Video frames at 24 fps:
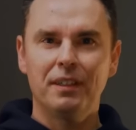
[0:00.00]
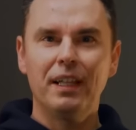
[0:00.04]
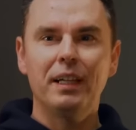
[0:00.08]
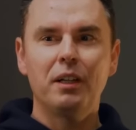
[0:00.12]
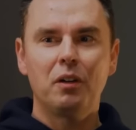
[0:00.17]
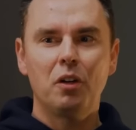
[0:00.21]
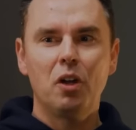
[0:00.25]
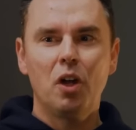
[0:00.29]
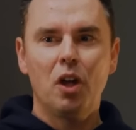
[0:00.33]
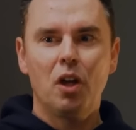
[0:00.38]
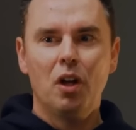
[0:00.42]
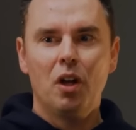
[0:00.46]

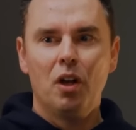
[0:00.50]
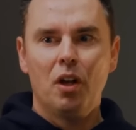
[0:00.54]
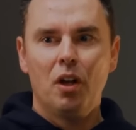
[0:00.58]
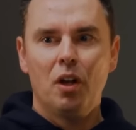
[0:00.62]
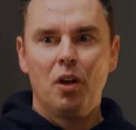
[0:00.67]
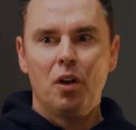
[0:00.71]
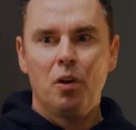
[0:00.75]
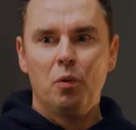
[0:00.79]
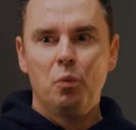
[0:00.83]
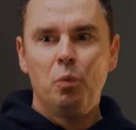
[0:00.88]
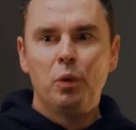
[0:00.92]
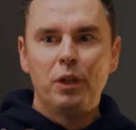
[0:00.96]
Like,
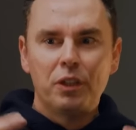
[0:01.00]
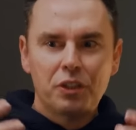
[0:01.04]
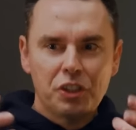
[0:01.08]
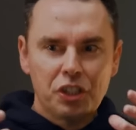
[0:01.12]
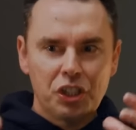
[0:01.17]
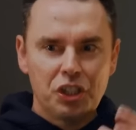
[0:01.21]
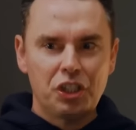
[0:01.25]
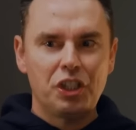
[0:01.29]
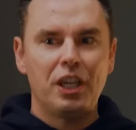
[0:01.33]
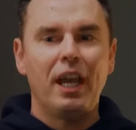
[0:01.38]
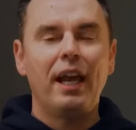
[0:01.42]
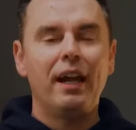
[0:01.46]
we're
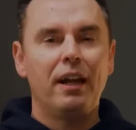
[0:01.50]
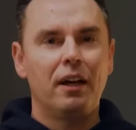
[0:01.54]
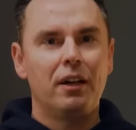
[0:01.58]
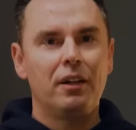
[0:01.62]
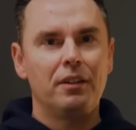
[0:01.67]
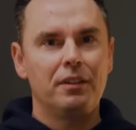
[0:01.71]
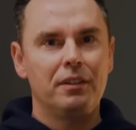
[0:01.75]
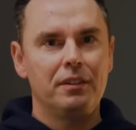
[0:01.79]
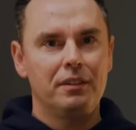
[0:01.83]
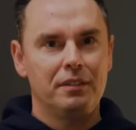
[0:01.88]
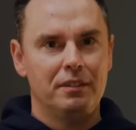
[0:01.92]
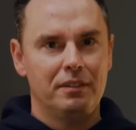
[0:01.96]

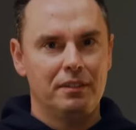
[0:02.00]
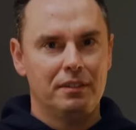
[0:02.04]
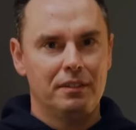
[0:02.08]
scared